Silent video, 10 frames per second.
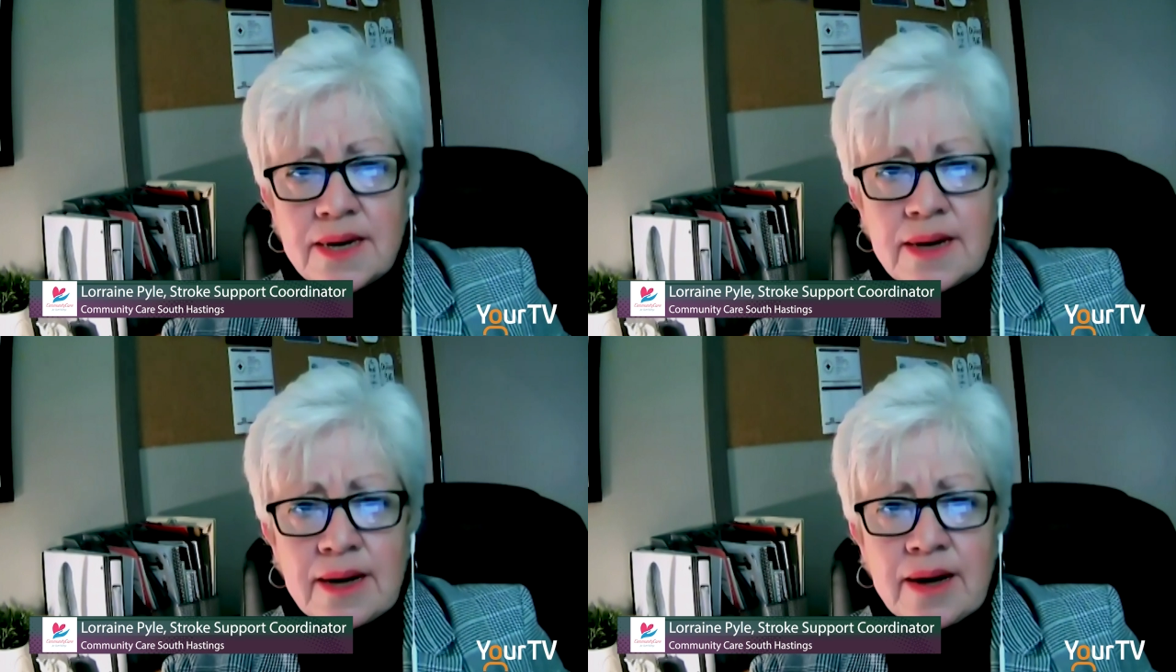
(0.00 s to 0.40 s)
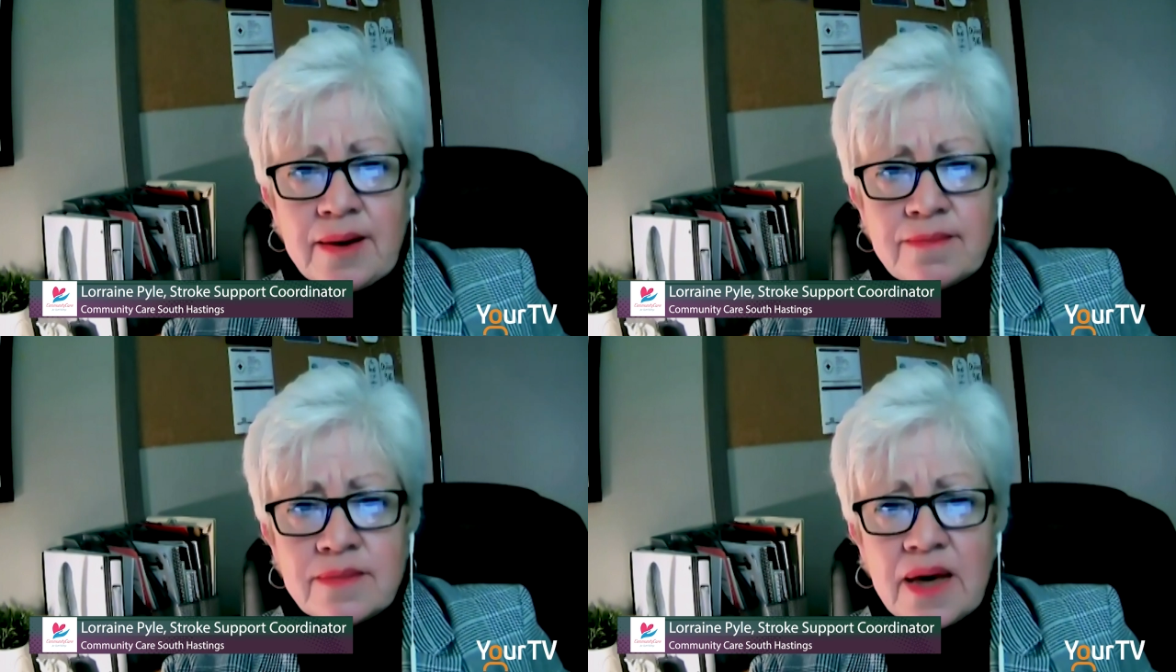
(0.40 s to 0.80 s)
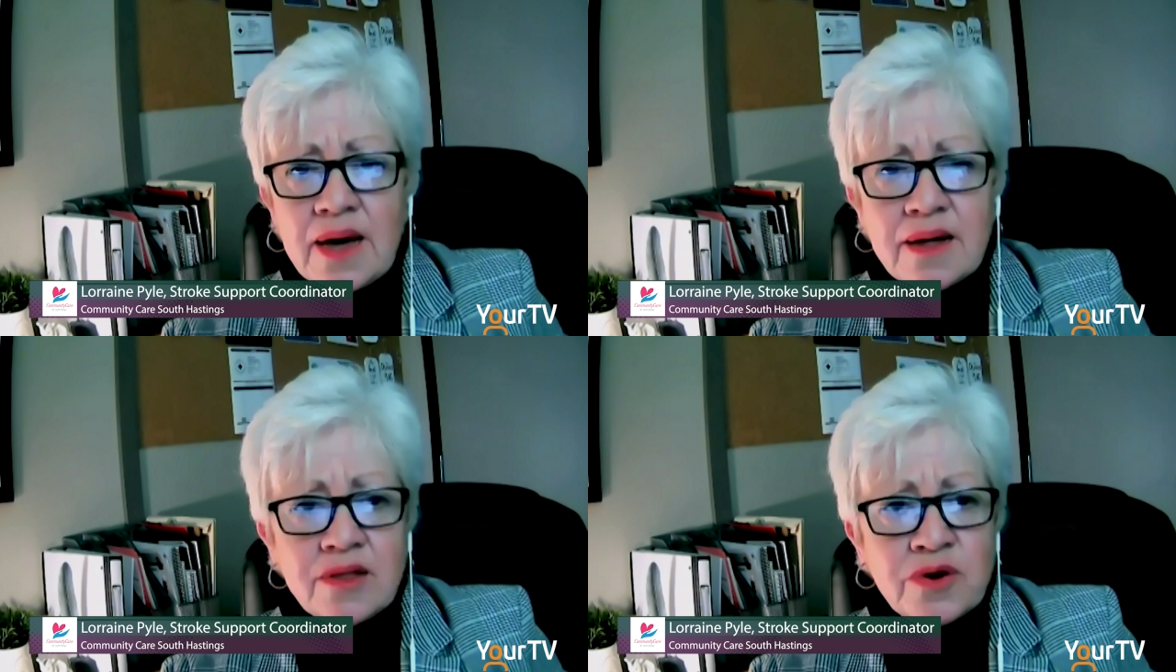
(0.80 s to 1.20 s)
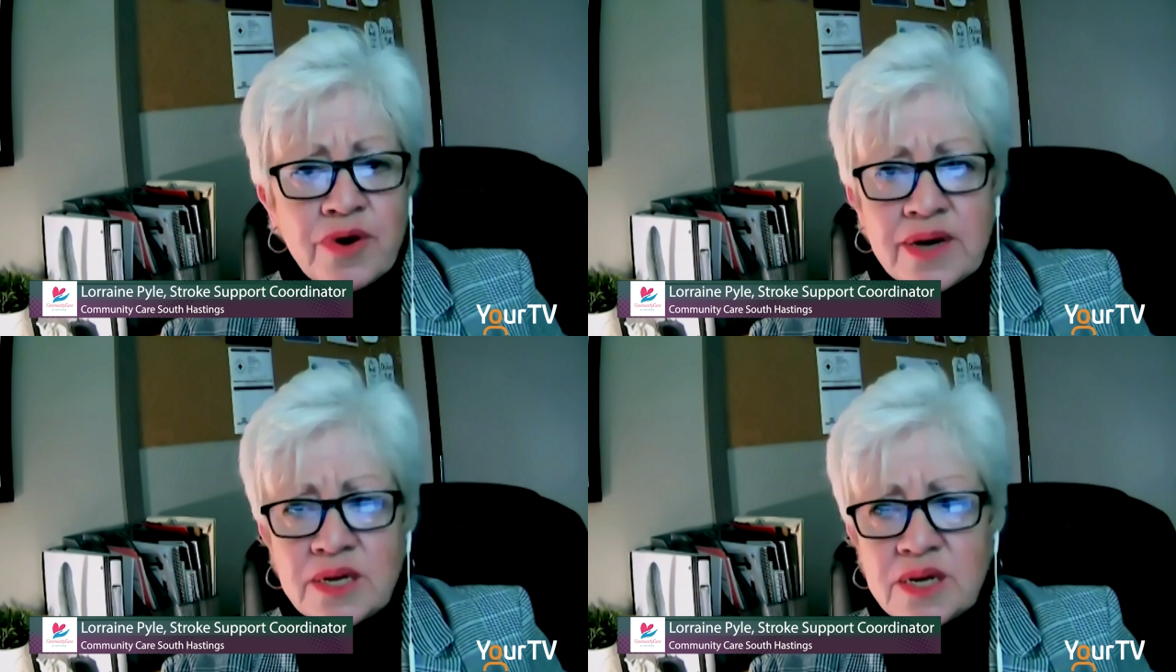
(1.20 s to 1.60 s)
health
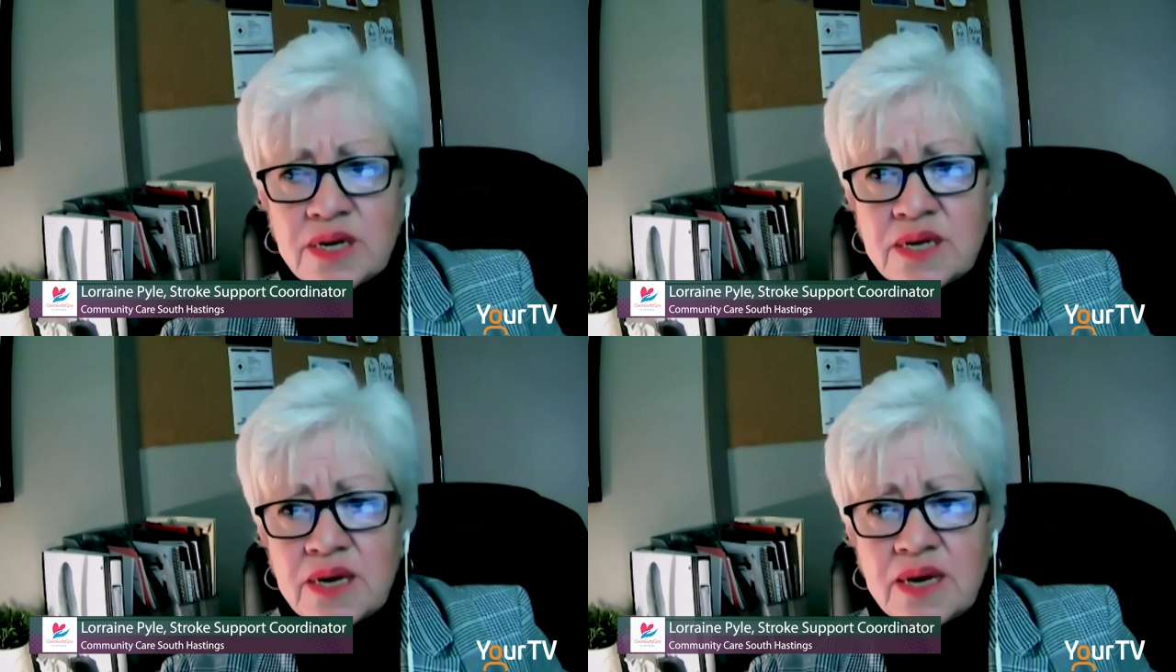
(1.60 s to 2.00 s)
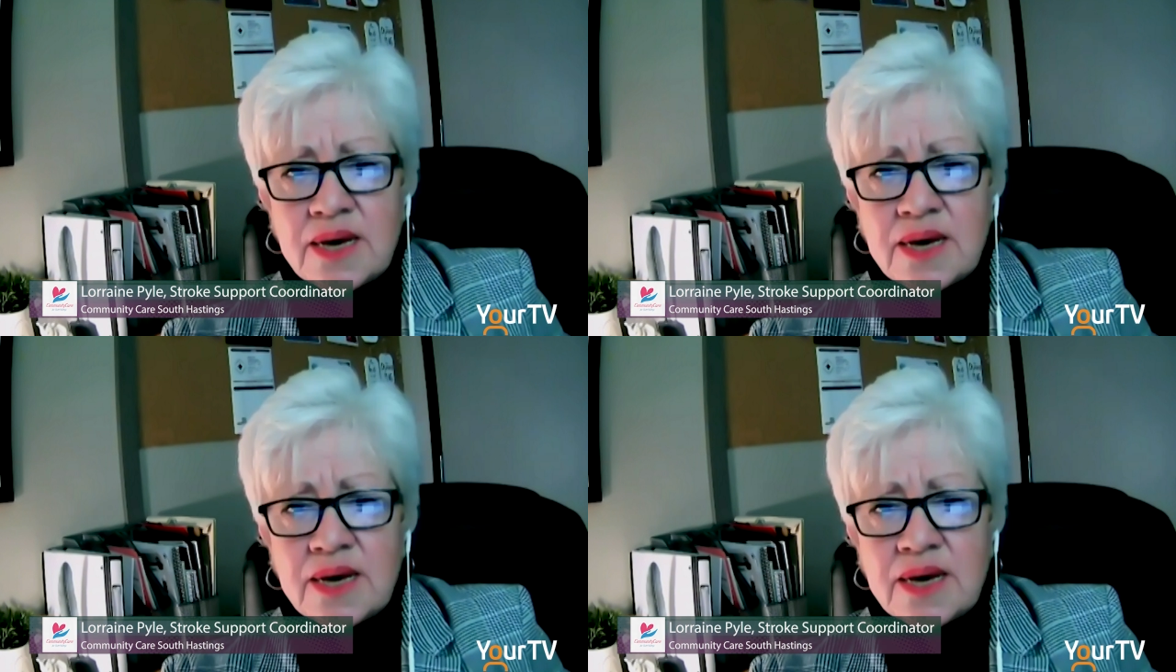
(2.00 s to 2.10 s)
crisis,